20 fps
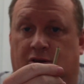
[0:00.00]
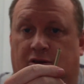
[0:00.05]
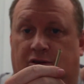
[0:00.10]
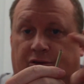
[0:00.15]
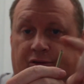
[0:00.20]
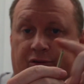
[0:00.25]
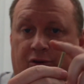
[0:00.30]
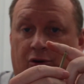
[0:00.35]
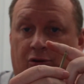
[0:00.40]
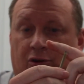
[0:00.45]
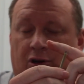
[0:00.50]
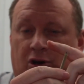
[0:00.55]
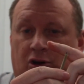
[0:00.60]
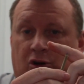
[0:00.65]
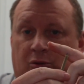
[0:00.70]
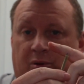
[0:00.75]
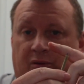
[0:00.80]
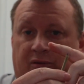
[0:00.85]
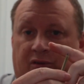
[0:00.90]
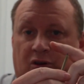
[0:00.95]
through the
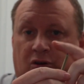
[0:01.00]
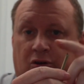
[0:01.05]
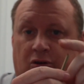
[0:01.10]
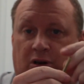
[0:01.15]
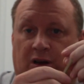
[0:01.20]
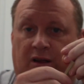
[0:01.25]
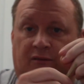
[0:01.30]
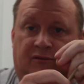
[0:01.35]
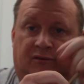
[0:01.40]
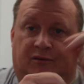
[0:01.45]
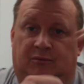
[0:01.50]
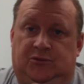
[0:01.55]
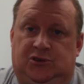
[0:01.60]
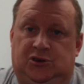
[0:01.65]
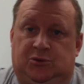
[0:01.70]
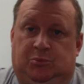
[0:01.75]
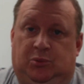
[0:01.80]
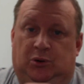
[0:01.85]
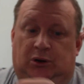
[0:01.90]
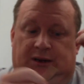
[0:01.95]
loop of your hook length, and
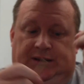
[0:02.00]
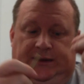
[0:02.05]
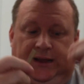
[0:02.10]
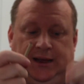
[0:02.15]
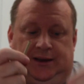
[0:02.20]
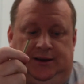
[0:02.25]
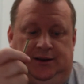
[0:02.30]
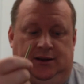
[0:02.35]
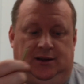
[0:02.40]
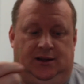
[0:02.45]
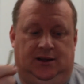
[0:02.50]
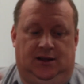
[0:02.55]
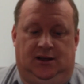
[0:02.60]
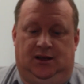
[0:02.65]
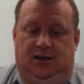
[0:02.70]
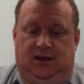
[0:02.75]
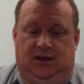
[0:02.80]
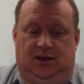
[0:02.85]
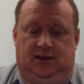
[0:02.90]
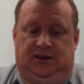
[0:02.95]
just pull it down
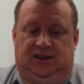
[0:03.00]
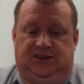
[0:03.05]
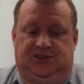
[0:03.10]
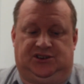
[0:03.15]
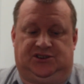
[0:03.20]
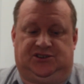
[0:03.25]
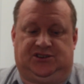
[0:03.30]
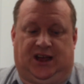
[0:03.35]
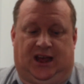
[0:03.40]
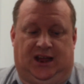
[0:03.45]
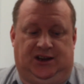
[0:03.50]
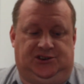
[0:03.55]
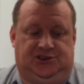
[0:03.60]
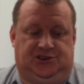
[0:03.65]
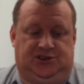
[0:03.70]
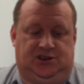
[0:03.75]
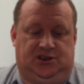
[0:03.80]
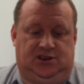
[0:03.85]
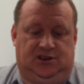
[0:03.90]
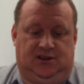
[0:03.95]
and it's
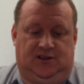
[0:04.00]
attached.